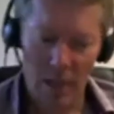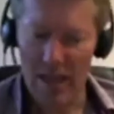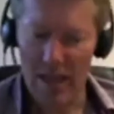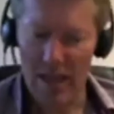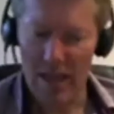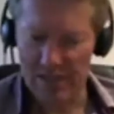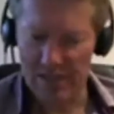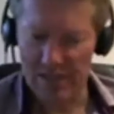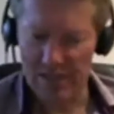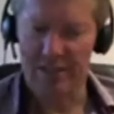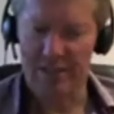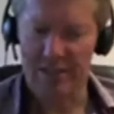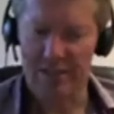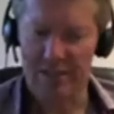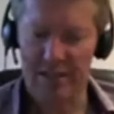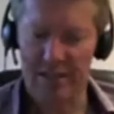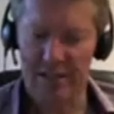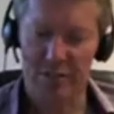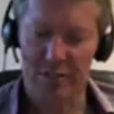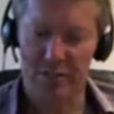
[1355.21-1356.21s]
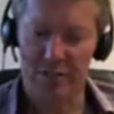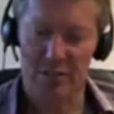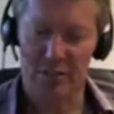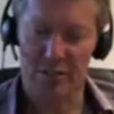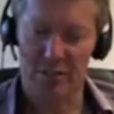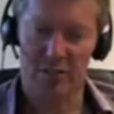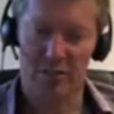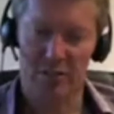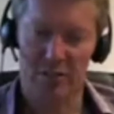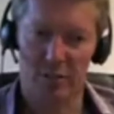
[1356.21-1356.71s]
And as I said, the
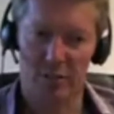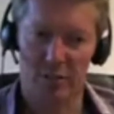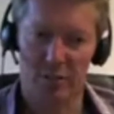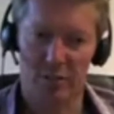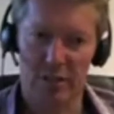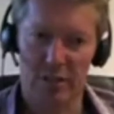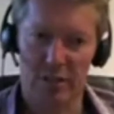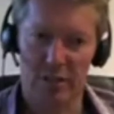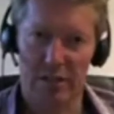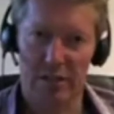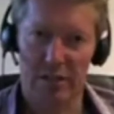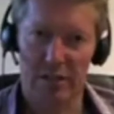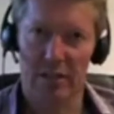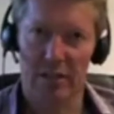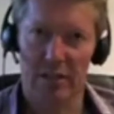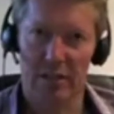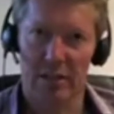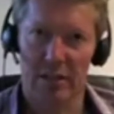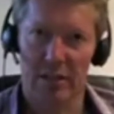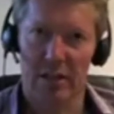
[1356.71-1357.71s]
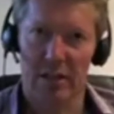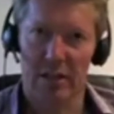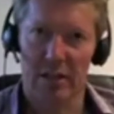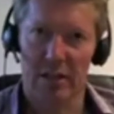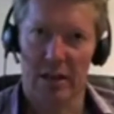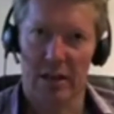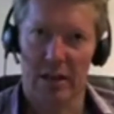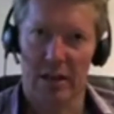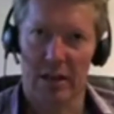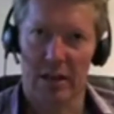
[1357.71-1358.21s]
emphasis is really,
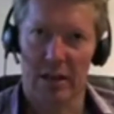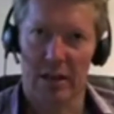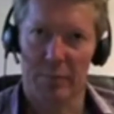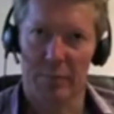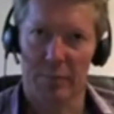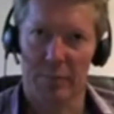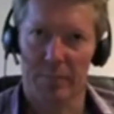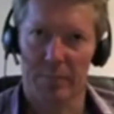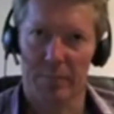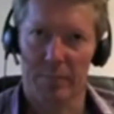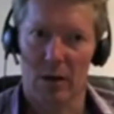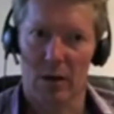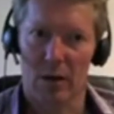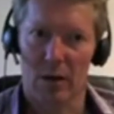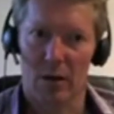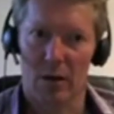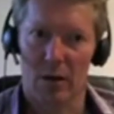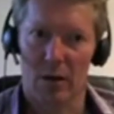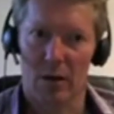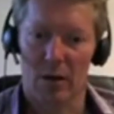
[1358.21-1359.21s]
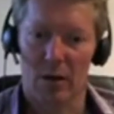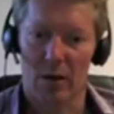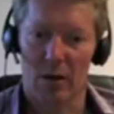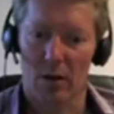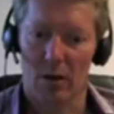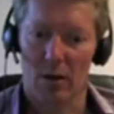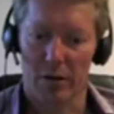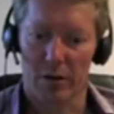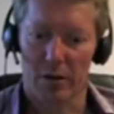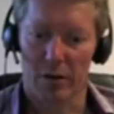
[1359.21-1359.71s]
um,
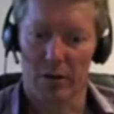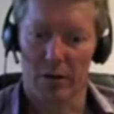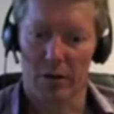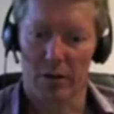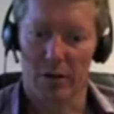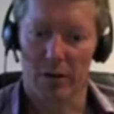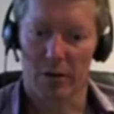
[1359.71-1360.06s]
on,